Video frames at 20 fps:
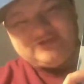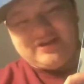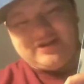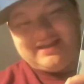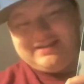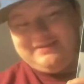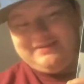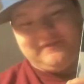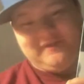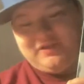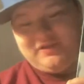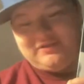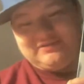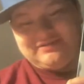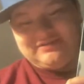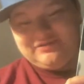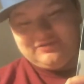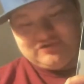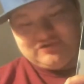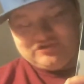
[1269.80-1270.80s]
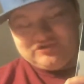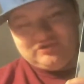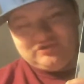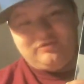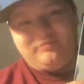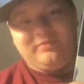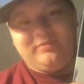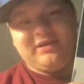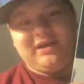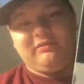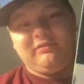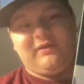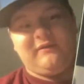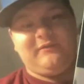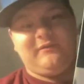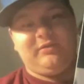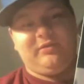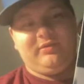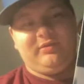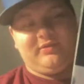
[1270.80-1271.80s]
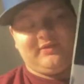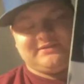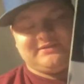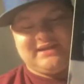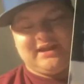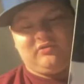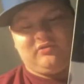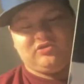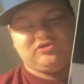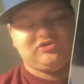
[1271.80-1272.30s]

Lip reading: track, even though it's a little stupid. I love the title